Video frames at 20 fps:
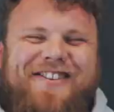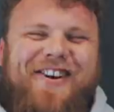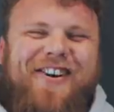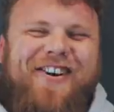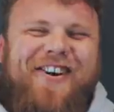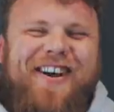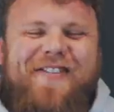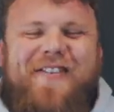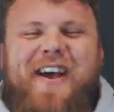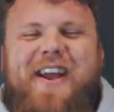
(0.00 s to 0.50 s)

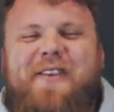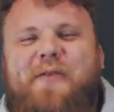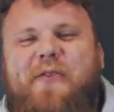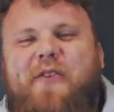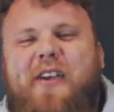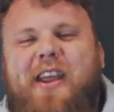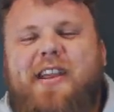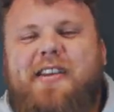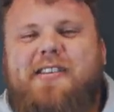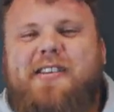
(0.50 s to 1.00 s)
So, event
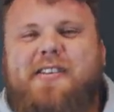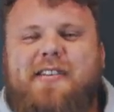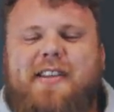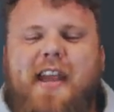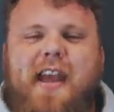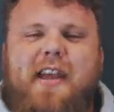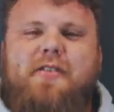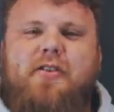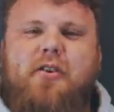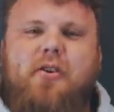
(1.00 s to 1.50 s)
three, this is
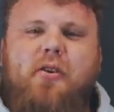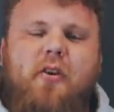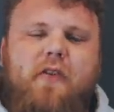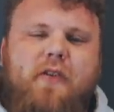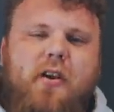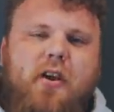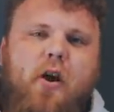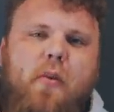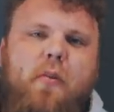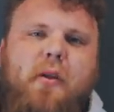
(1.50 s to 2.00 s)
day two of
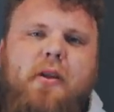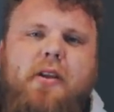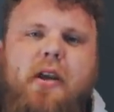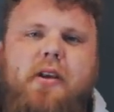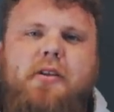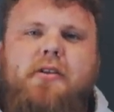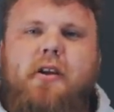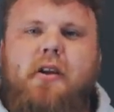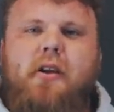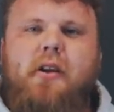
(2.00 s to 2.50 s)
the
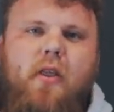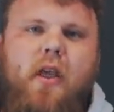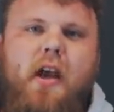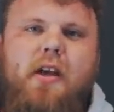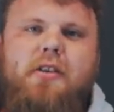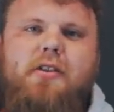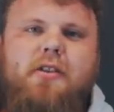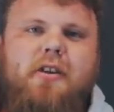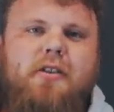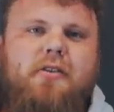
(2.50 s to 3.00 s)
competition.
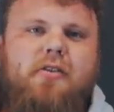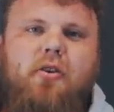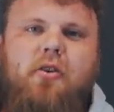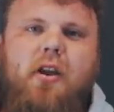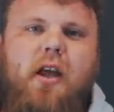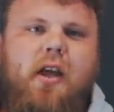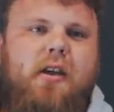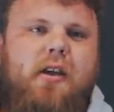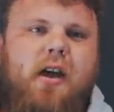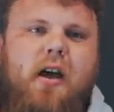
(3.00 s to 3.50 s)
This just looked
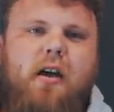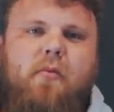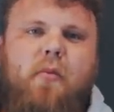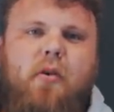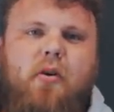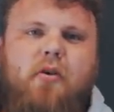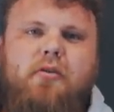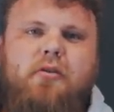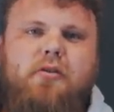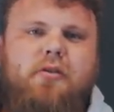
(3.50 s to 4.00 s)
like a
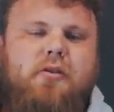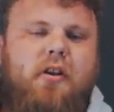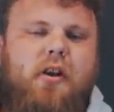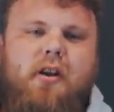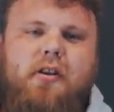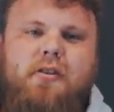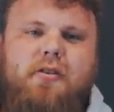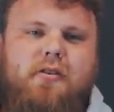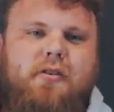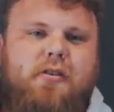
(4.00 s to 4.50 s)

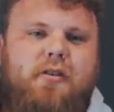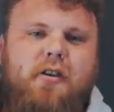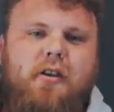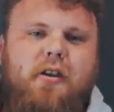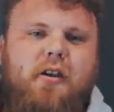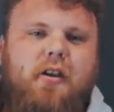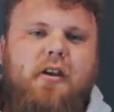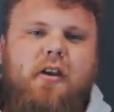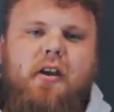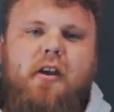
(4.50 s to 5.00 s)
monstrous,
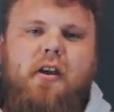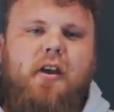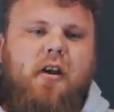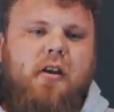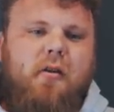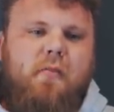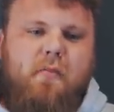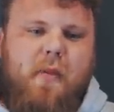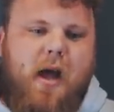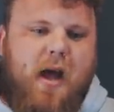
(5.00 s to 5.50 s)

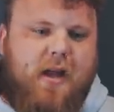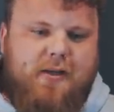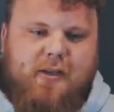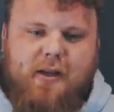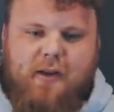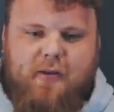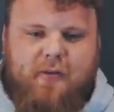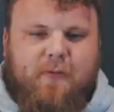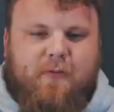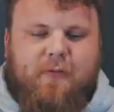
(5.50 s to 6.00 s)

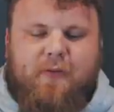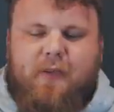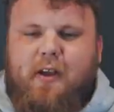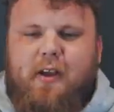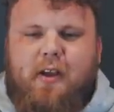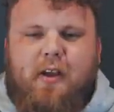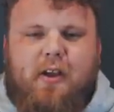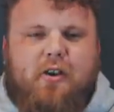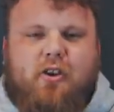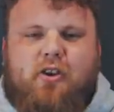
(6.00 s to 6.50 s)
massive
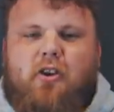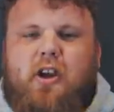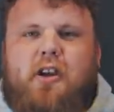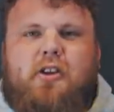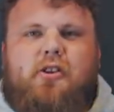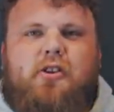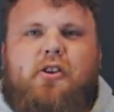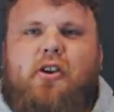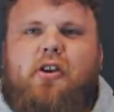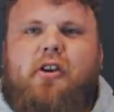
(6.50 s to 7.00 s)

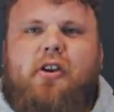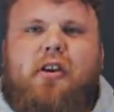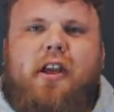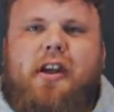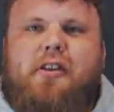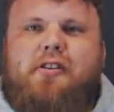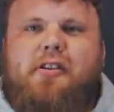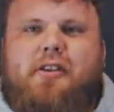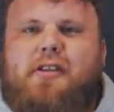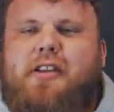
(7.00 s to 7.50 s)
creature
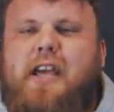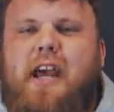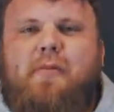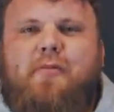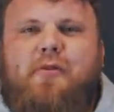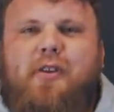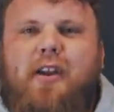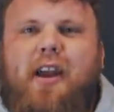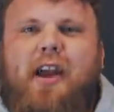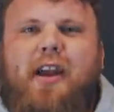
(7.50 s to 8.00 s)
that just came
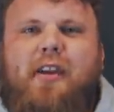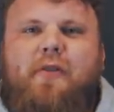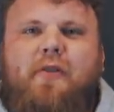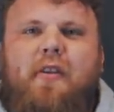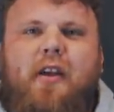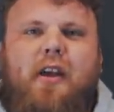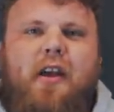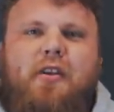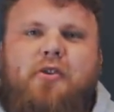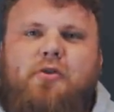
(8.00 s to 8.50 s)
to life.